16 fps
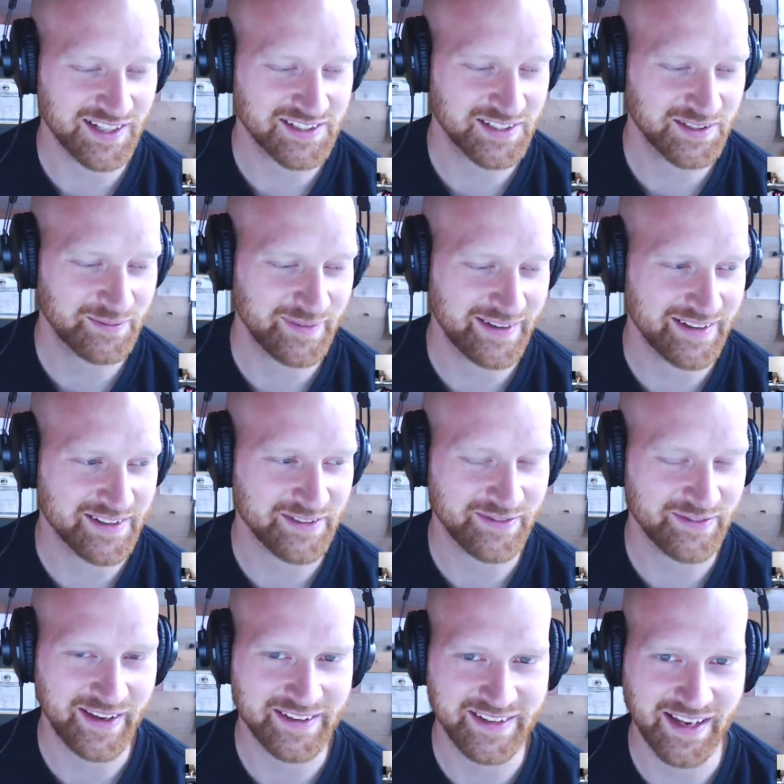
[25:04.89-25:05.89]
It is a
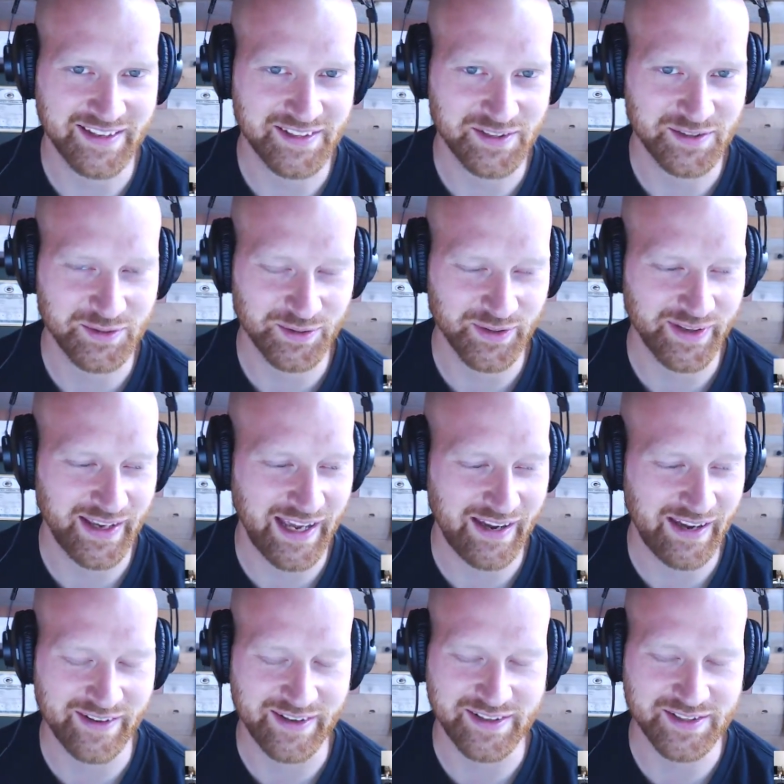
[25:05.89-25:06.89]
fantastic tool to have. It is
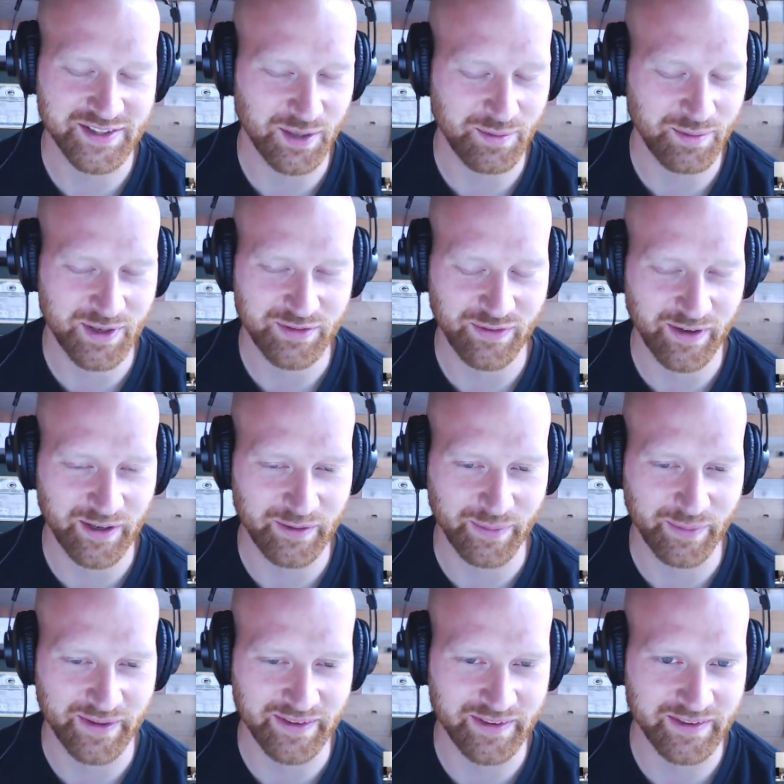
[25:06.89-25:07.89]
so much fun, but
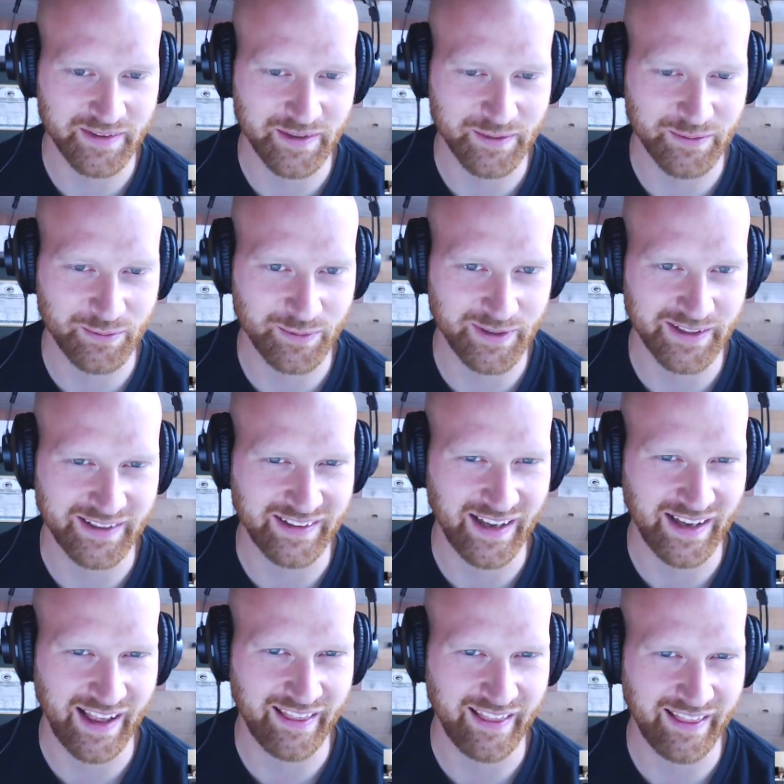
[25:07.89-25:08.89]
there's really not
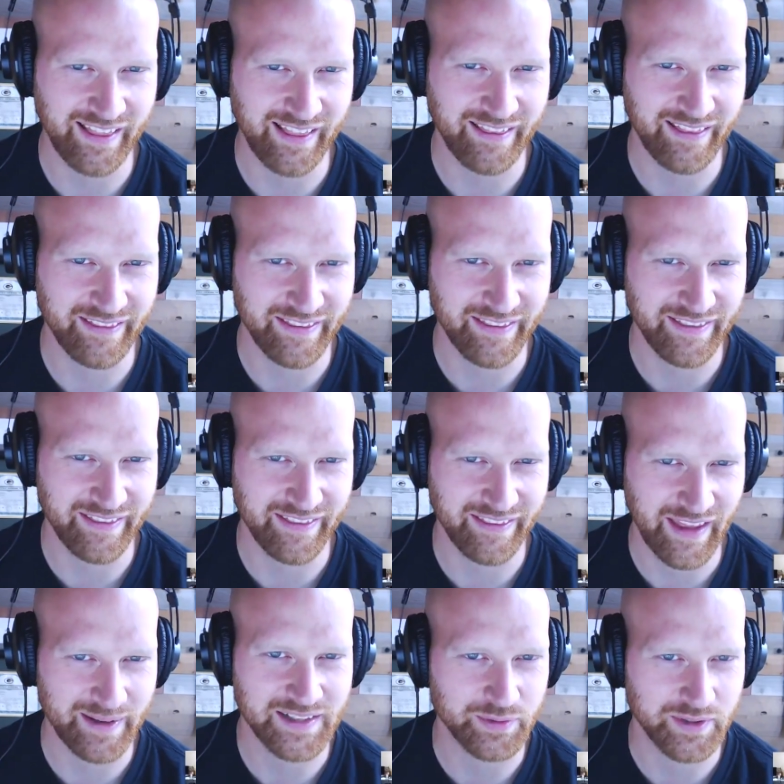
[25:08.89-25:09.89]
that many
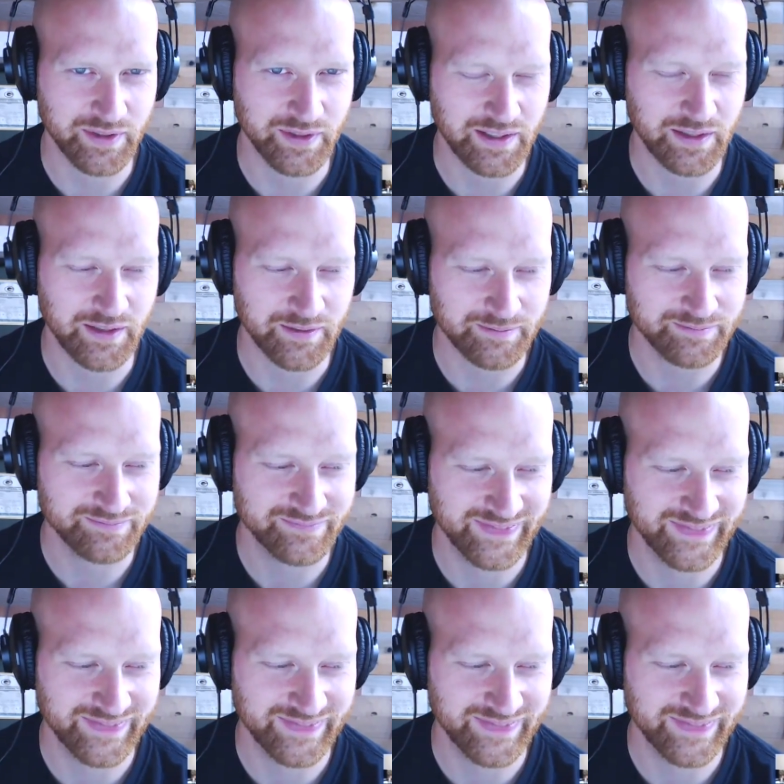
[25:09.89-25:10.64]
times when you need it.